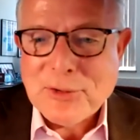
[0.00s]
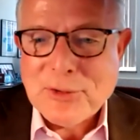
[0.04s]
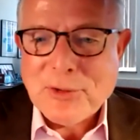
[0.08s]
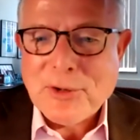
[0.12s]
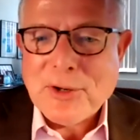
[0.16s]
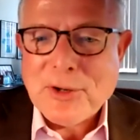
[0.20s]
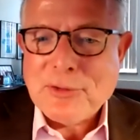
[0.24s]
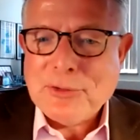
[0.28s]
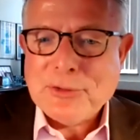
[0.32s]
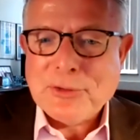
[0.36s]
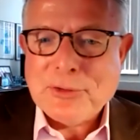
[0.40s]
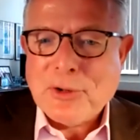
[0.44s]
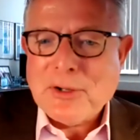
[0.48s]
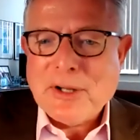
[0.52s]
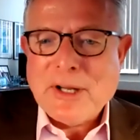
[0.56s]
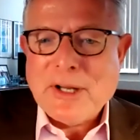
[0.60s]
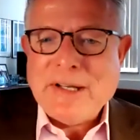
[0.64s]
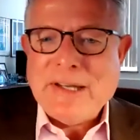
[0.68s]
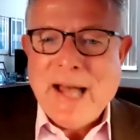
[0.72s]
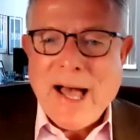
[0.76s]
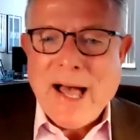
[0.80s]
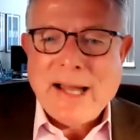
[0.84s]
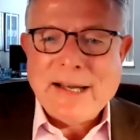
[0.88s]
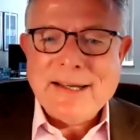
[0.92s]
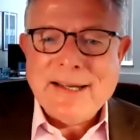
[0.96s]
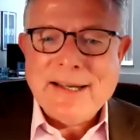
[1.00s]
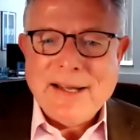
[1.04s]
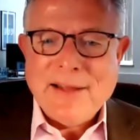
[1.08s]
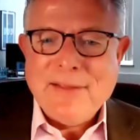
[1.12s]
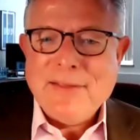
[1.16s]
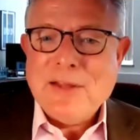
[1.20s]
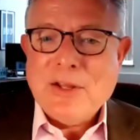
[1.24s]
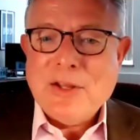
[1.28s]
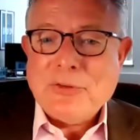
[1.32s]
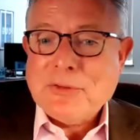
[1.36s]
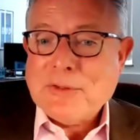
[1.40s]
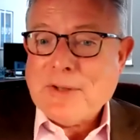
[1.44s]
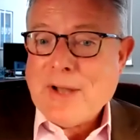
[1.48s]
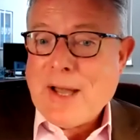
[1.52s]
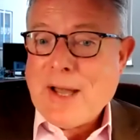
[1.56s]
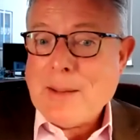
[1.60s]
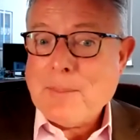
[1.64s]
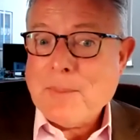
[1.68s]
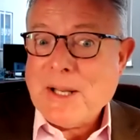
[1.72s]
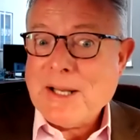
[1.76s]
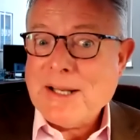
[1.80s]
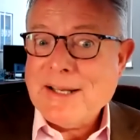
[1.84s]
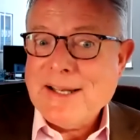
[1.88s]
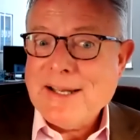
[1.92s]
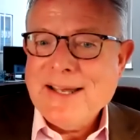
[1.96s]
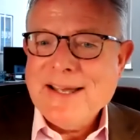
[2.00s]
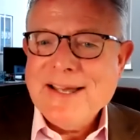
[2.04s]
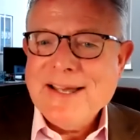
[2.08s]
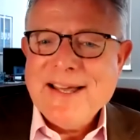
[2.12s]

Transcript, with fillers: or certainly not in this timing.